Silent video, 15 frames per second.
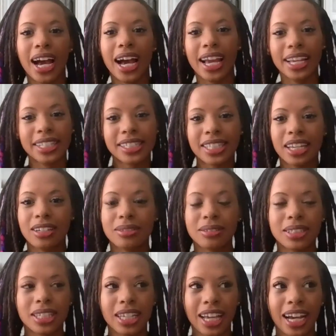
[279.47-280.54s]
I had
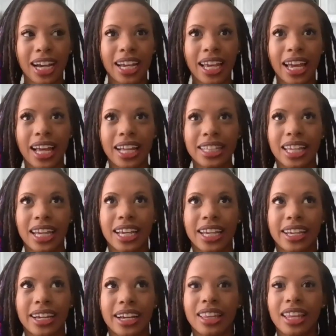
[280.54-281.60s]
scheduled the guy at
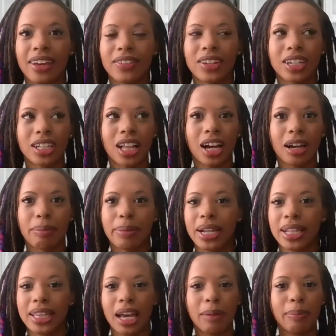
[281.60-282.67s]
like 11 o'clock, but
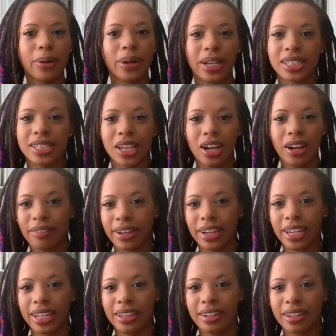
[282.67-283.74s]
at that point it's
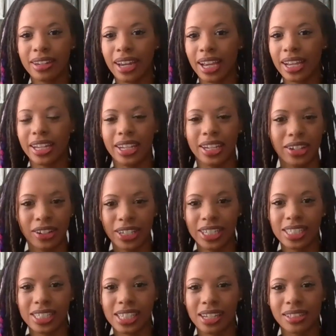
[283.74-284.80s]
already 90
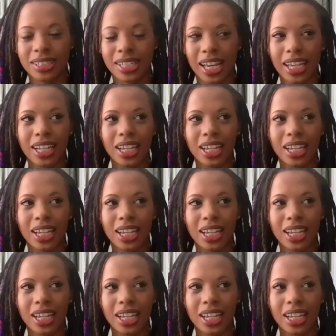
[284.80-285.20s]
degrees outside.